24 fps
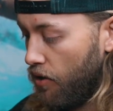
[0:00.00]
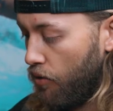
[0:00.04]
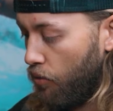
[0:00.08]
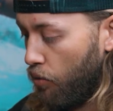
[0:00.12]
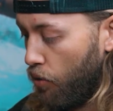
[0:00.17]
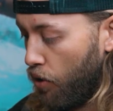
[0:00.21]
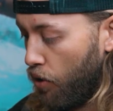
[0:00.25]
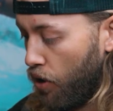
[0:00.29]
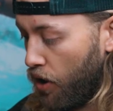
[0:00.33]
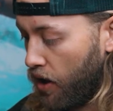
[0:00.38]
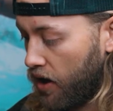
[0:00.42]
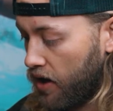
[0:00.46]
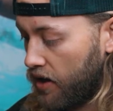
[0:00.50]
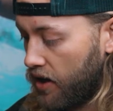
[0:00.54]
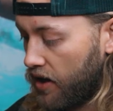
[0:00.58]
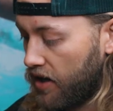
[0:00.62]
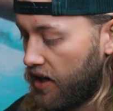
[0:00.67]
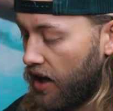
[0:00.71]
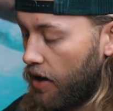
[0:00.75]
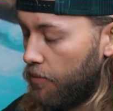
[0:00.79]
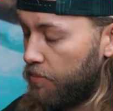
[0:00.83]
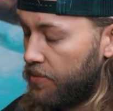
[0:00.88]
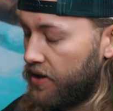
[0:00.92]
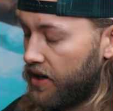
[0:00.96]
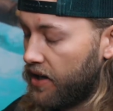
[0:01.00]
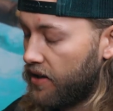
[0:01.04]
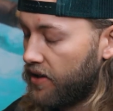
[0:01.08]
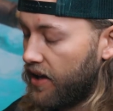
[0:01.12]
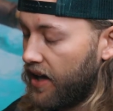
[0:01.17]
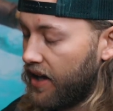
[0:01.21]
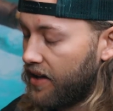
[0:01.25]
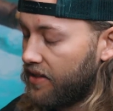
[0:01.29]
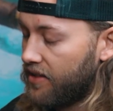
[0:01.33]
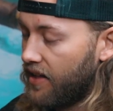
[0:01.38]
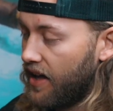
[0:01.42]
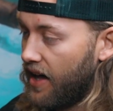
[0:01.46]
work in a company
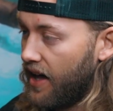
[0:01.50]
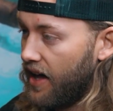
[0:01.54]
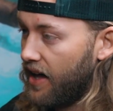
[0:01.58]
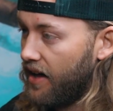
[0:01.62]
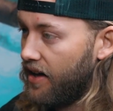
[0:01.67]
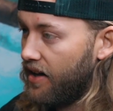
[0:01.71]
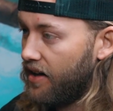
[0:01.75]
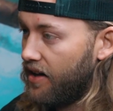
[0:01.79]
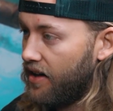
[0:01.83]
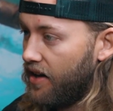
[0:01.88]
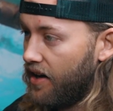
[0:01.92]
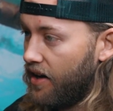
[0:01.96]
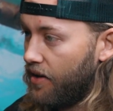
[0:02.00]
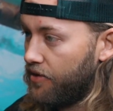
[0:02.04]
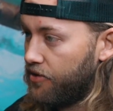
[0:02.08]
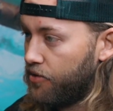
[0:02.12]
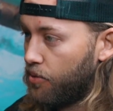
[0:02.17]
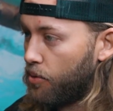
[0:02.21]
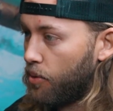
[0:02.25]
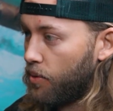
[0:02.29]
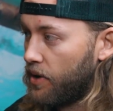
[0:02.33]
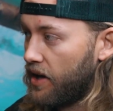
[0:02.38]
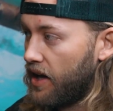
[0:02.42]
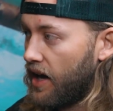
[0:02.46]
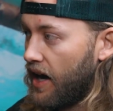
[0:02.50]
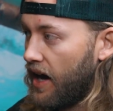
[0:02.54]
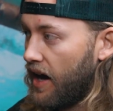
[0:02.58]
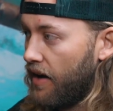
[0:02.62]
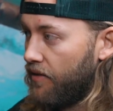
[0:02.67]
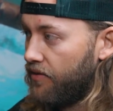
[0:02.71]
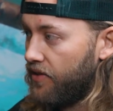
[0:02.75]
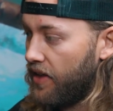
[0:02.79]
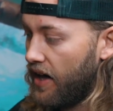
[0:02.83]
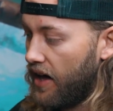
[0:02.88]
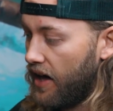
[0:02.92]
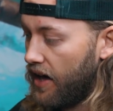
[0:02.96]
like that, to where we
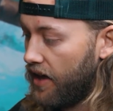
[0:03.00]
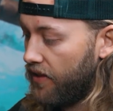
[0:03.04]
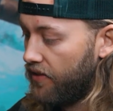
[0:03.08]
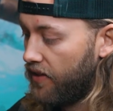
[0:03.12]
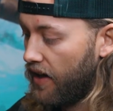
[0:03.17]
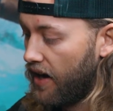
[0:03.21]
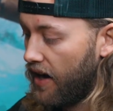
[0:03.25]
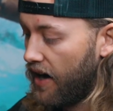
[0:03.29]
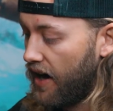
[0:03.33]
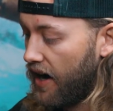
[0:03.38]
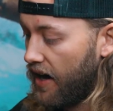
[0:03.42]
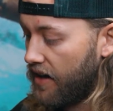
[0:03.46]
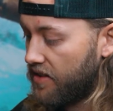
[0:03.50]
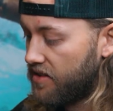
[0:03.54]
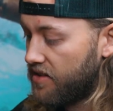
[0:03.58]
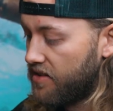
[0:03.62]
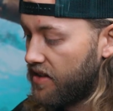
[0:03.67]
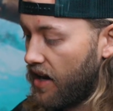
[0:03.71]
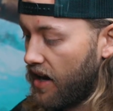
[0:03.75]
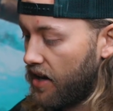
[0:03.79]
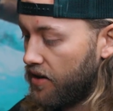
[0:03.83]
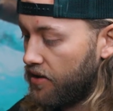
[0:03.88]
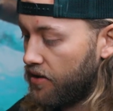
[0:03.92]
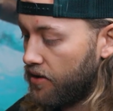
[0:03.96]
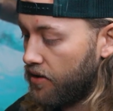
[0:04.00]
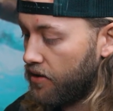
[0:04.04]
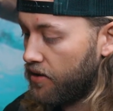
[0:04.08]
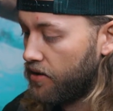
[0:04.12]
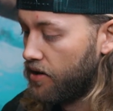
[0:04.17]
have that high standard